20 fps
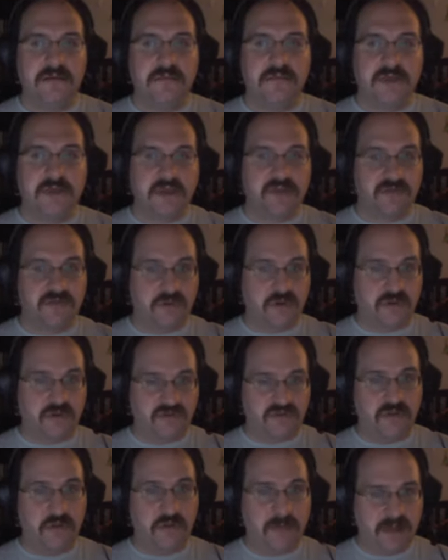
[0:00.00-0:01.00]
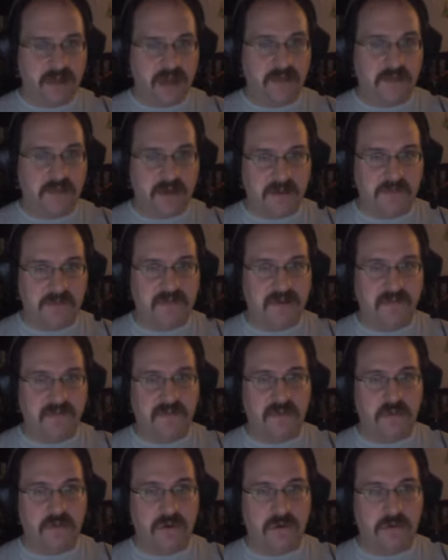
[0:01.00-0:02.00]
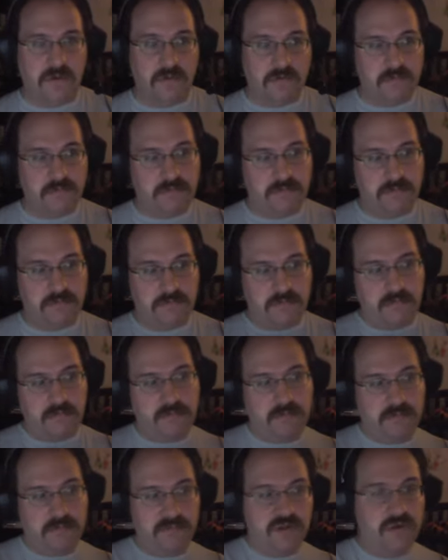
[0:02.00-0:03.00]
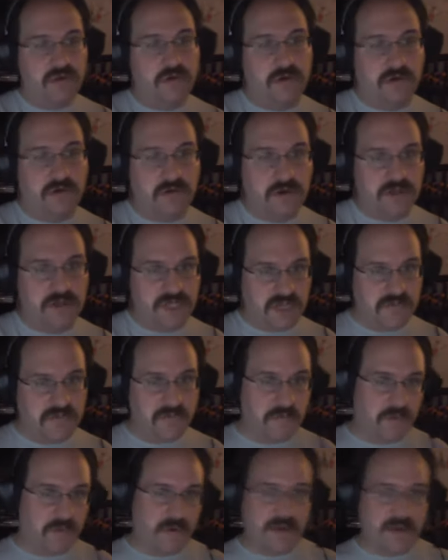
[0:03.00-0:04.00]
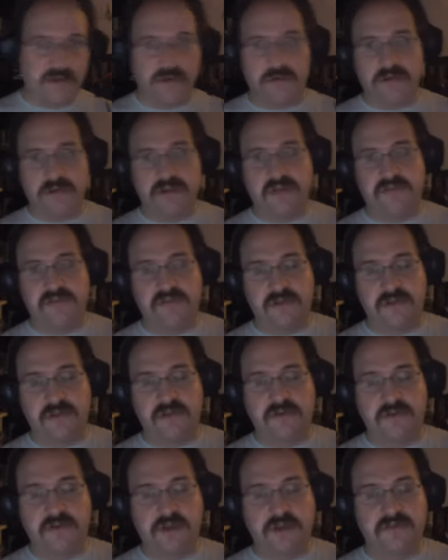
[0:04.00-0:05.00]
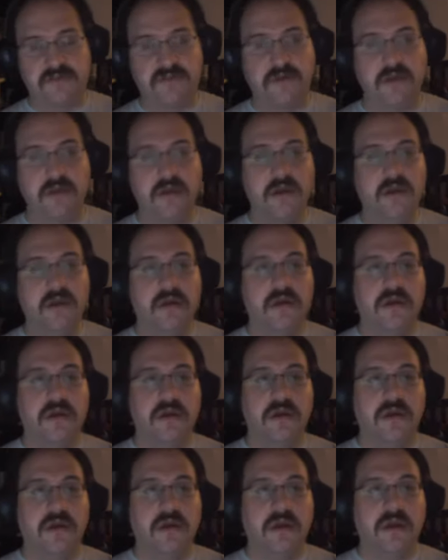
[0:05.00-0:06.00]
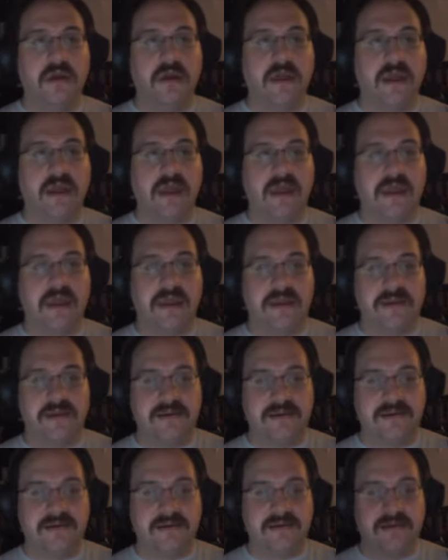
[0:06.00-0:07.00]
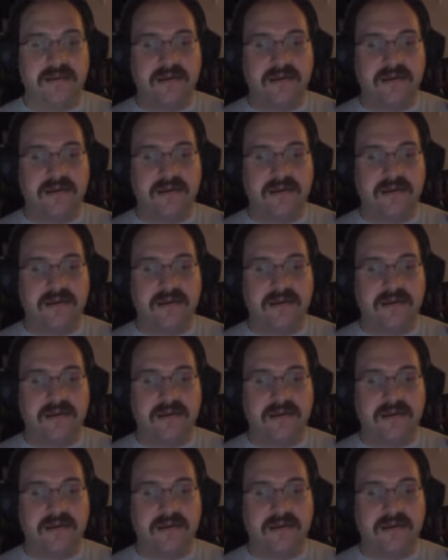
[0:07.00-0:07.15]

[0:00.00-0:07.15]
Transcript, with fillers: because there are still pop-ups, even though your achievement point total doesn't increase, and